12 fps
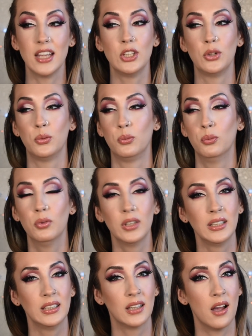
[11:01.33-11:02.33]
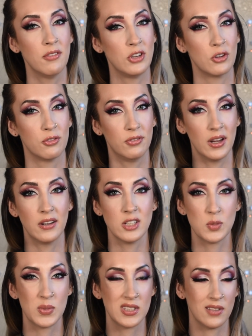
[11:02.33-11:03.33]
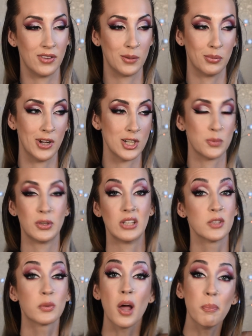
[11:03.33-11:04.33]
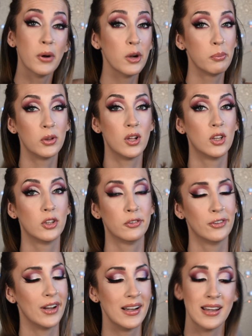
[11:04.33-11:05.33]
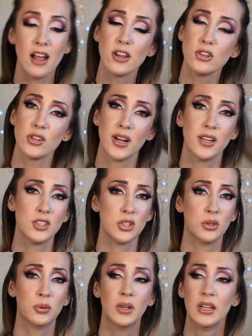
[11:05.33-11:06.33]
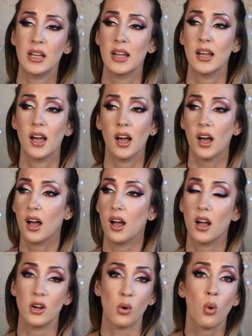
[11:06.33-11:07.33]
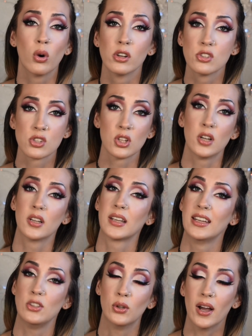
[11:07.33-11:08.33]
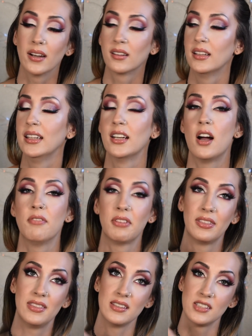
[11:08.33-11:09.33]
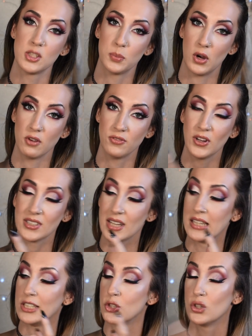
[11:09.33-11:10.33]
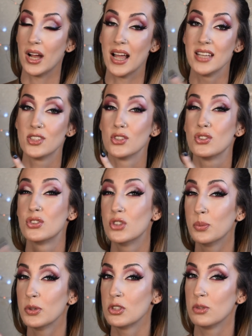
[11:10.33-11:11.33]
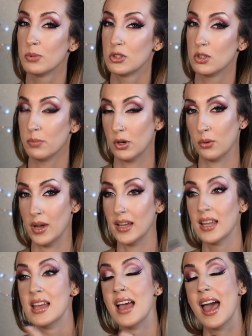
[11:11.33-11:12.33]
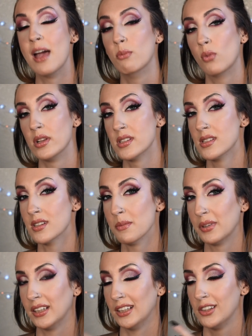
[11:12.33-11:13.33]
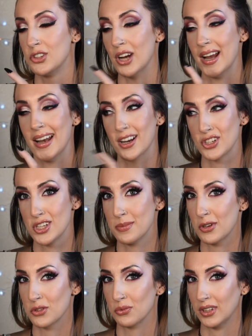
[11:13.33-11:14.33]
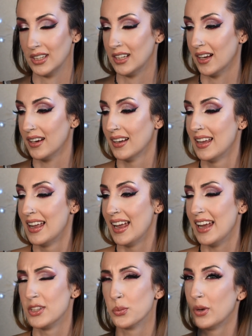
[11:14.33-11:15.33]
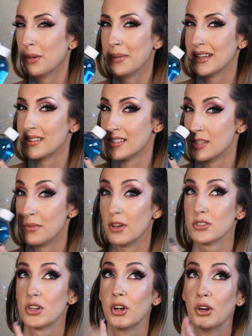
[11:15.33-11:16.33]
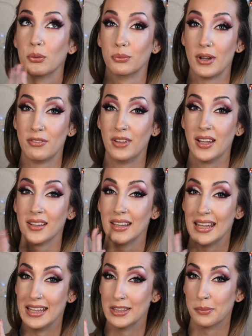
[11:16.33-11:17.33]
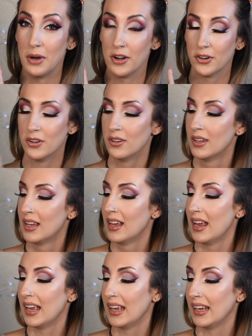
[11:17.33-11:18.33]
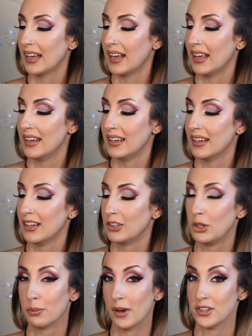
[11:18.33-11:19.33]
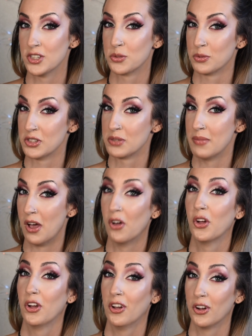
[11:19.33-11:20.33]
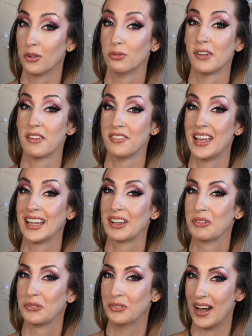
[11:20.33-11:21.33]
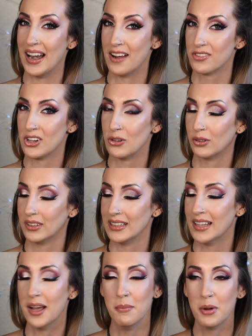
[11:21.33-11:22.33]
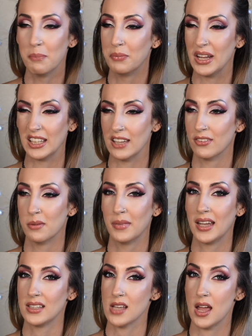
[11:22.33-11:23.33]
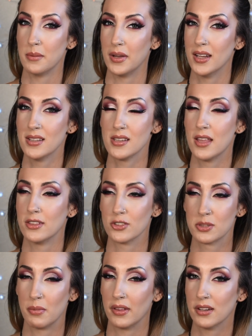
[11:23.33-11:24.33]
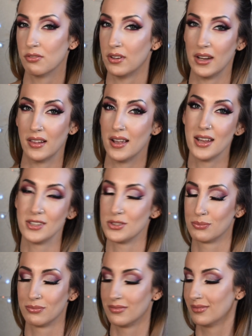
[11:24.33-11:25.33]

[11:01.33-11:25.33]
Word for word: you really love your very specific brush, but it's got purple all over it and now you're trying to do an orange look and you gotta clean it off. This is perfect and it dries super, super, super quick. And once it's completely dry, it actually smells really good. It's weird because it smells horrific in the bottle and your brushes will smell horrific right after you clean them, but give them like 10 minutes and they'll smell like vanilla. It's